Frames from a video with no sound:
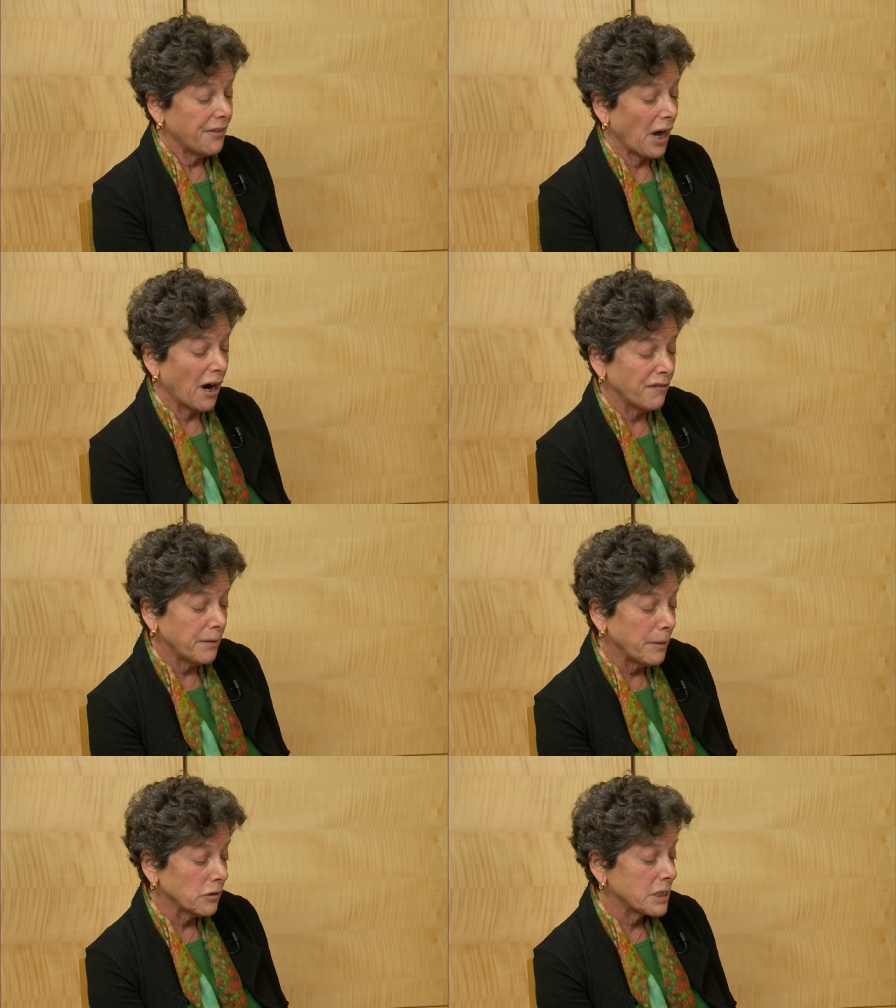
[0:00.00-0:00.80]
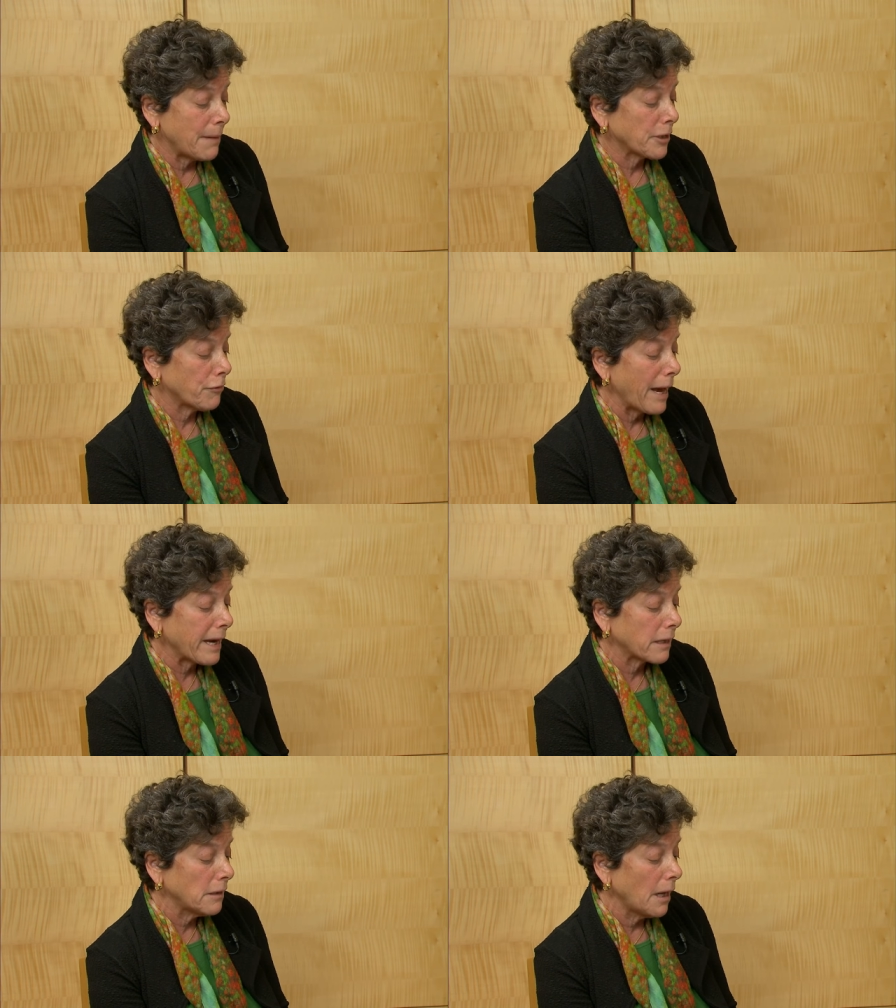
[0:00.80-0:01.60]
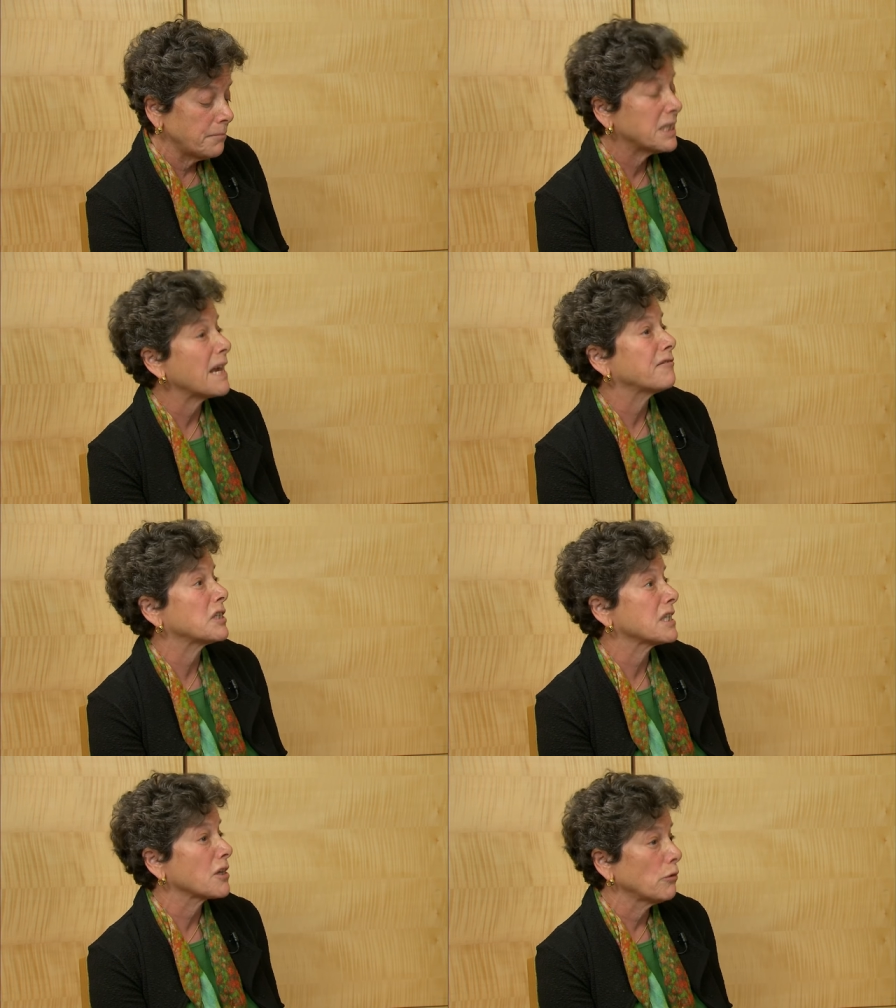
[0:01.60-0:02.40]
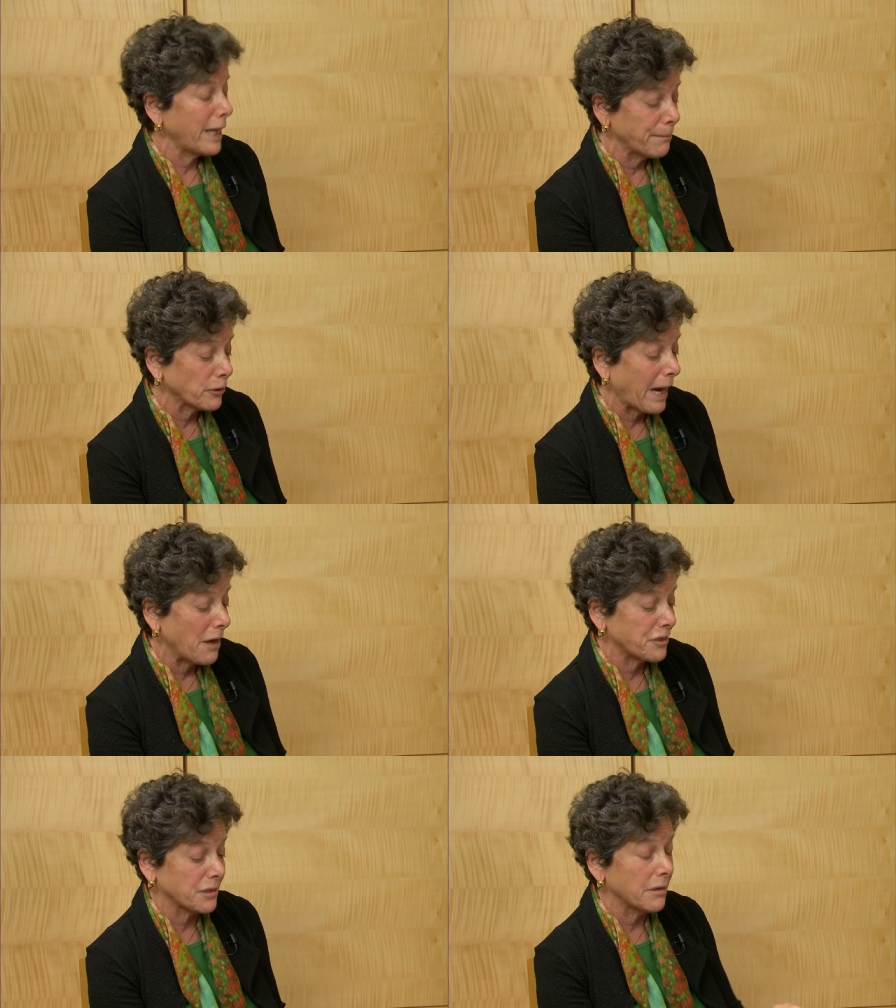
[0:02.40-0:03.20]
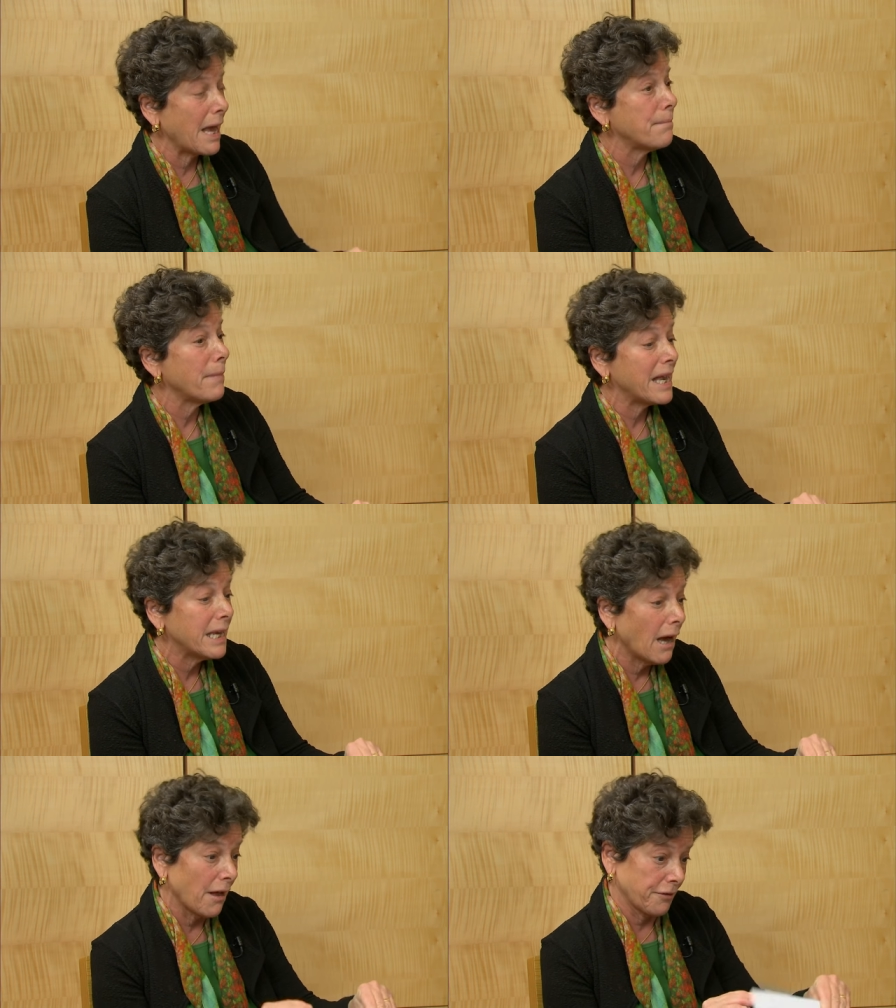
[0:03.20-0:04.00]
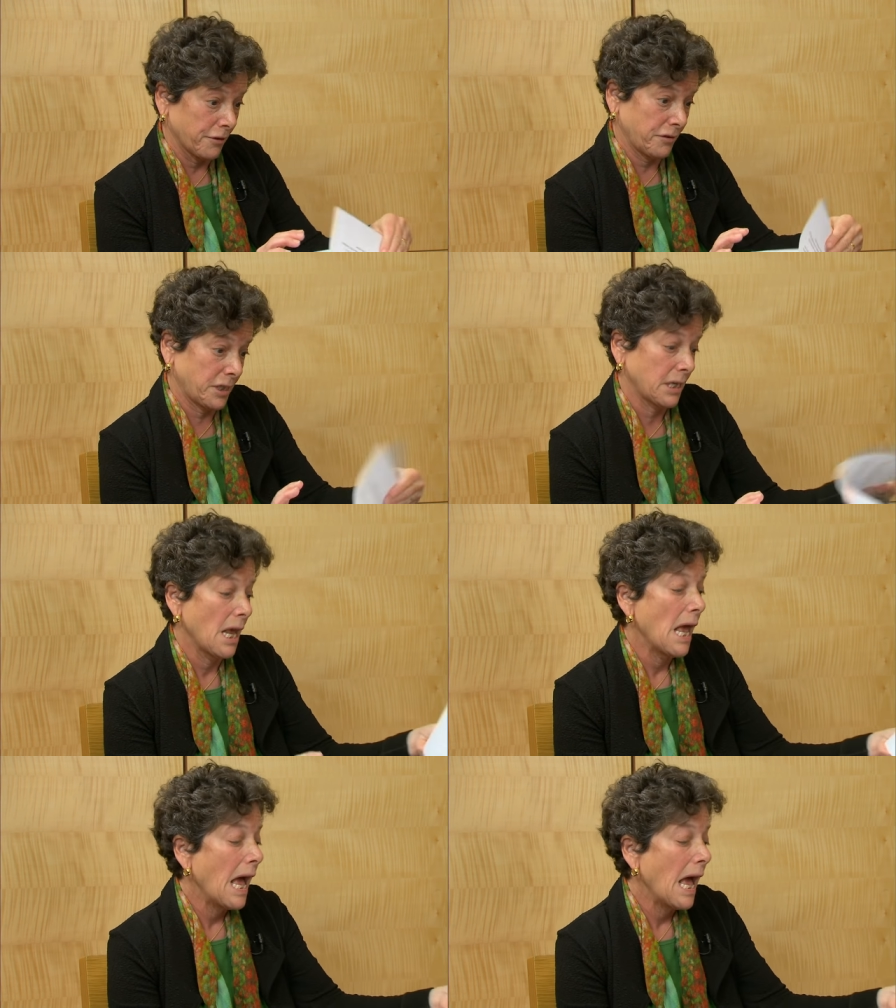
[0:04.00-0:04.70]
the Harvey Milk Democratic Club, San Francisco Labor Council, and many others.